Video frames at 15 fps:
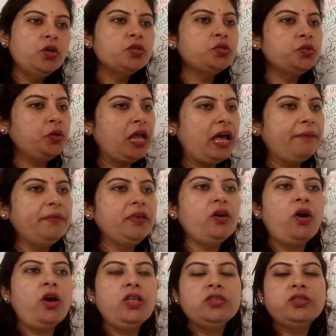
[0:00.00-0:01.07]
tsunami
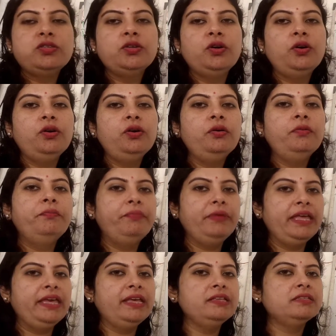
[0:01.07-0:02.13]
also
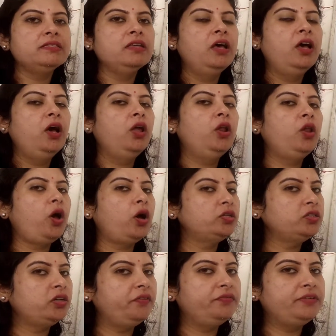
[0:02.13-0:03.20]
brings lot
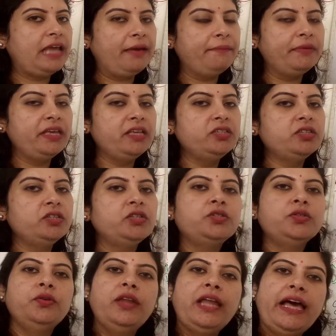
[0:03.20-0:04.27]
of damage
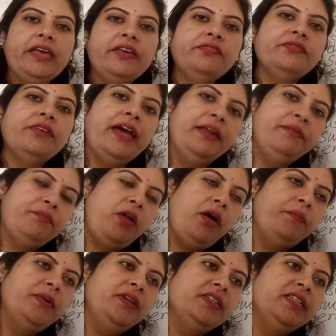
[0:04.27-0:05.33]
to life and
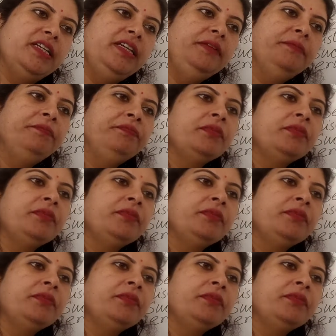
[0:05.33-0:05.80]
property.